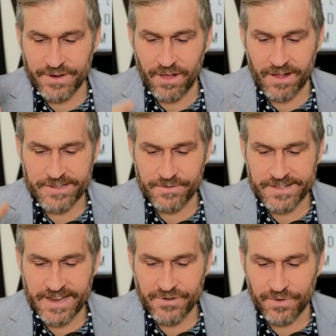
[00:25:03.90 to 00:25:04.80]
law school,
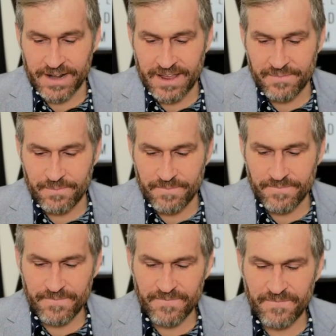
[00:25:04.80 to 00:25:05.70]
say
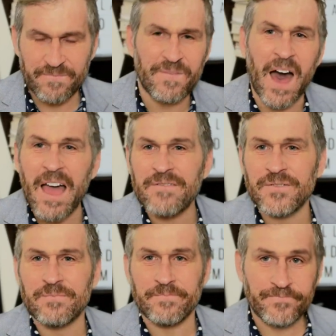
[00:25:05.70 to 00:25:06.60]
25.
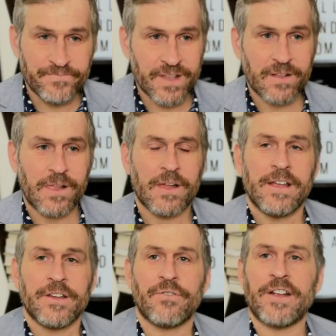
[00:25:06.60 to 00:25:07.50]

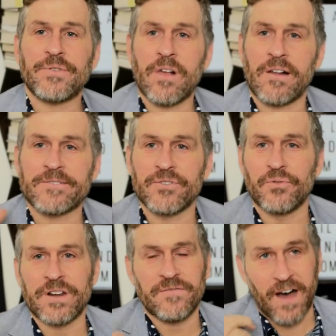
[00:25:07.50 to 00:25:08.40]
Graduate law school,
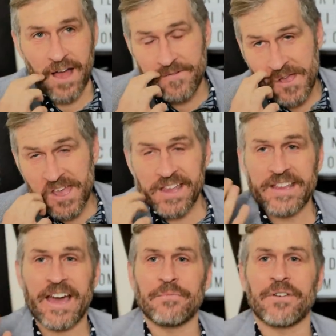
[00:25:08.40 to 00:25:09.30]
25. You
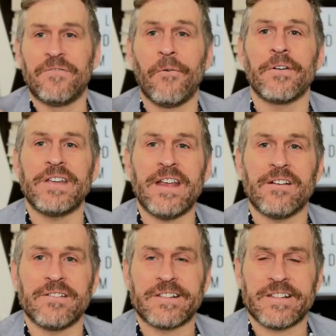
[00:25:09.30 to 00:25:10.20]
got to work 4
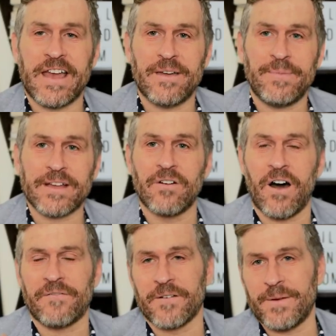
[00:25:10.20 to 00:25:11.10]
years at a big
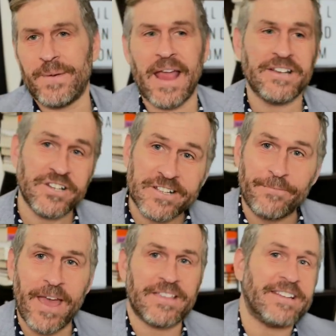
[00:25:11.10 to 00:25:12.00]
law firm to pay, just to
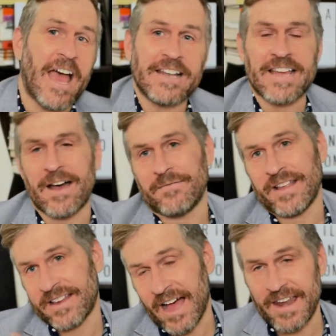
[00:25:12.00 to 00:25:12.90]
pay the debt down
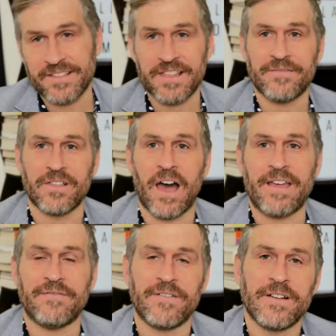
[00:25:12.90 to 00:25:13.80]
and kind of live a
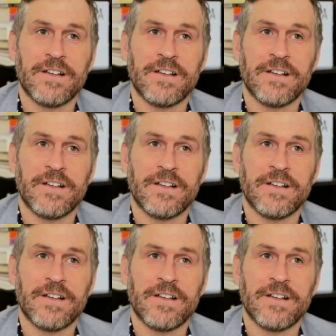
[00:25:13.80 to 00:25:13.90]
life.